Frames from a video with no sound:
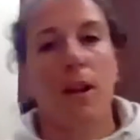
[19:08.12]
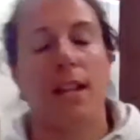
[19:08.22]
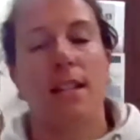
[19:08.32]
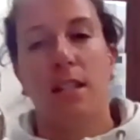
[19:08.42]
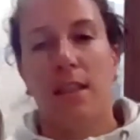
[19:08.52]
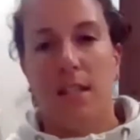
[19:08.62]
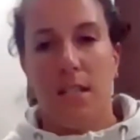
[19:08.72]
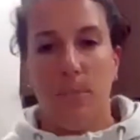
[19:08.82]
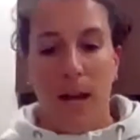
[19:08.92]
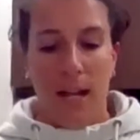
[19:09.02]
right into the
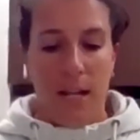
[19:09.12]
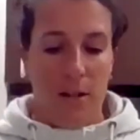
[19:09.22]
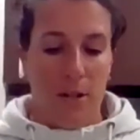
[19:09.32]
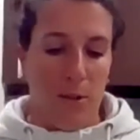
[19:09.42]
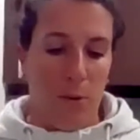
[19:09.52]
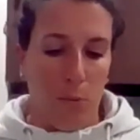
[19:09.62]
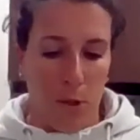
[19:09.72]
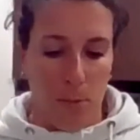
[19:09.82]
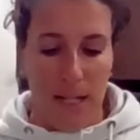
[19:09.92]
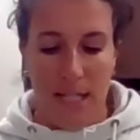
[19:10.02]
Tabata here. So it
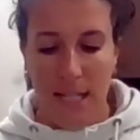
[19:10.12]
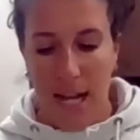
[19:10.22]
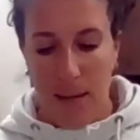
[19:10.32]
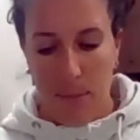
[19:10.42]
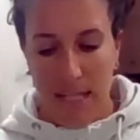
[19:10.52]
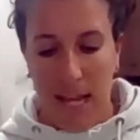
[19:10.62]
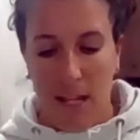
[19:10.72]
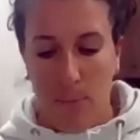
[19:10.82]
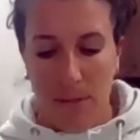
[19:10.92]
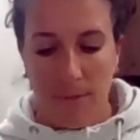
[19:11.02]
will be a timed
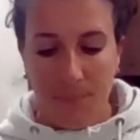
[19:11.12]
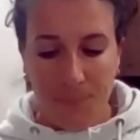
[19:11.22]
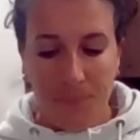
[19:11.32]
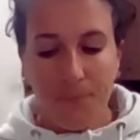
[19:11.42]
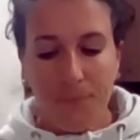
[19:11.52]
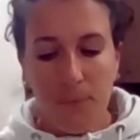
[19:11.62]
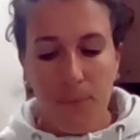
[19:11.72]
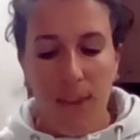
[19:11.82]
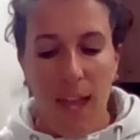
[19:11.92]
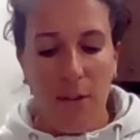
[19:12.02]
segment.
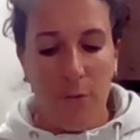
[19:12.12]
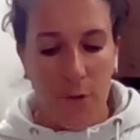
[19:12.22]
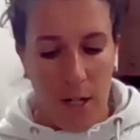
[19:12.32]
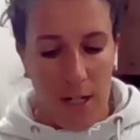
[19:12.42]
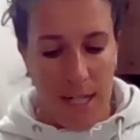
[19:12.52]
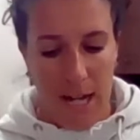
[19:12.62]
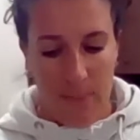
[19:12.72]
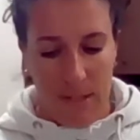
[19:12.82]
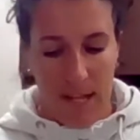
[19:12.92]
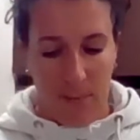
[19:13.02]
And for our time
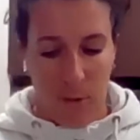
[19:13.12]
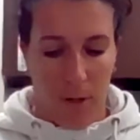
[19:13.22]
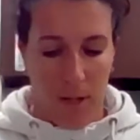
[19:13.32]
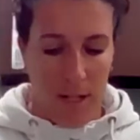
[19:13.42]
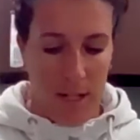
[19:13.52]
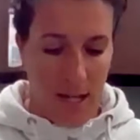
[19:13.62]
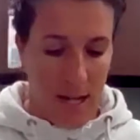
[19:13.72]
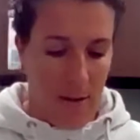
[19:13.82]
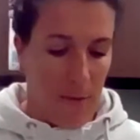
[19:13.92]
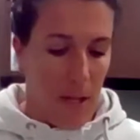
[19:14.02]
segment, we're gonna
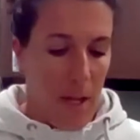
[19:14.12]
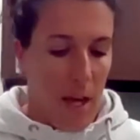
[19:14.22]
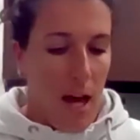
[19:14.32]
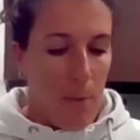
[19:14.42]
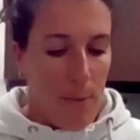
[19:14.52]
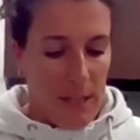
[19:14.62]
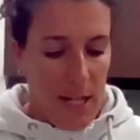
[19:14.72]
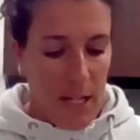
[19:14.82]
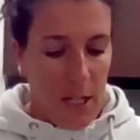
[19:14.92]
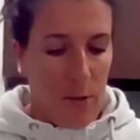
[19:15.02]
have, I'll be
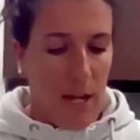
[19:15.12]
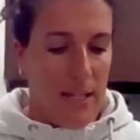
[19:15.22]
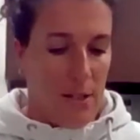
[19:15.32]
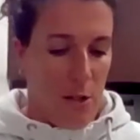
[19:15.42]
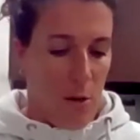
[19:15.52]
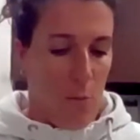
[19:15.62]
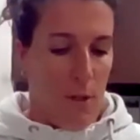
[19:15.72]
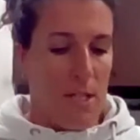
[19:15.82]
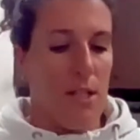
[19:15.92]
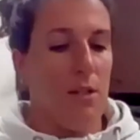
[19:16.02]
letting you guys know
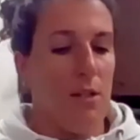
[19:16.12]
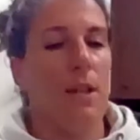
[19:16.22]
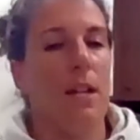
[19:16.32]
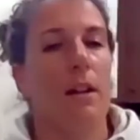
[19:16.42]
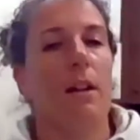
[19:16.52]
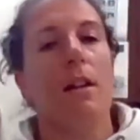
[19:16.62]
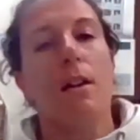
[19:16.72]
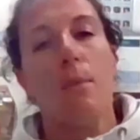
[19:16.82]
what to do here.